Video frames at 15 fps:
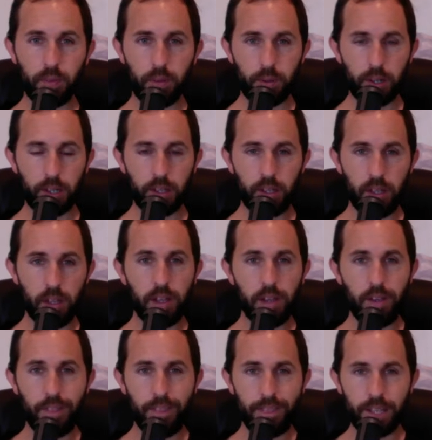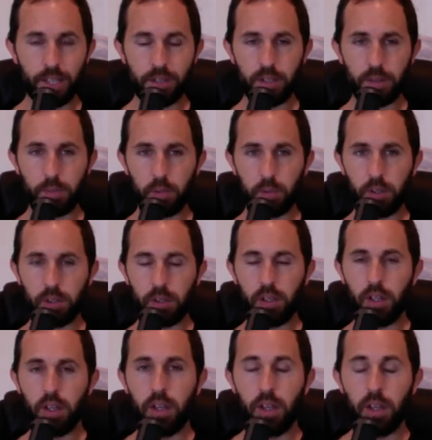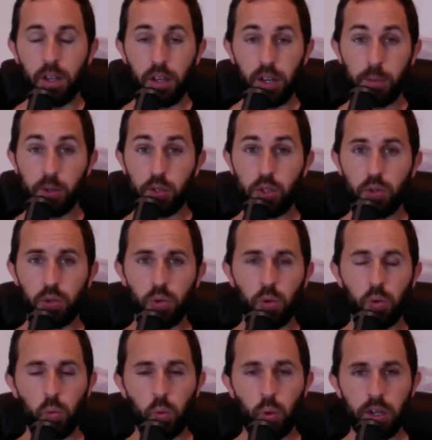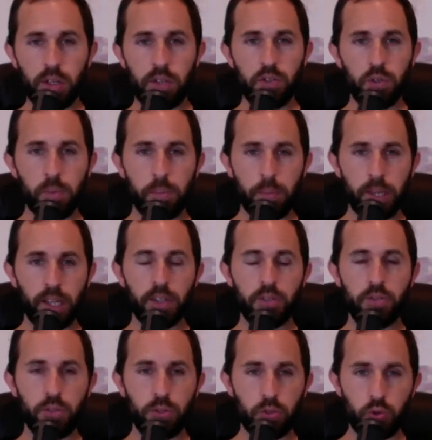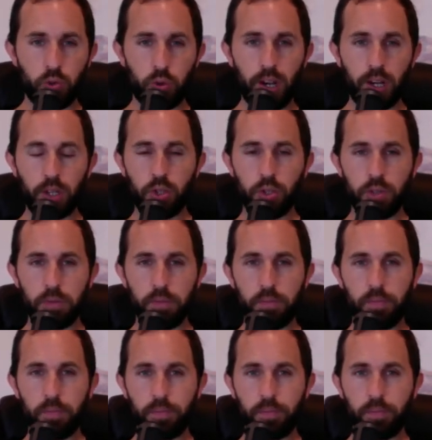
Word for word: All right. That's number one. Number two, what is your biggest distraction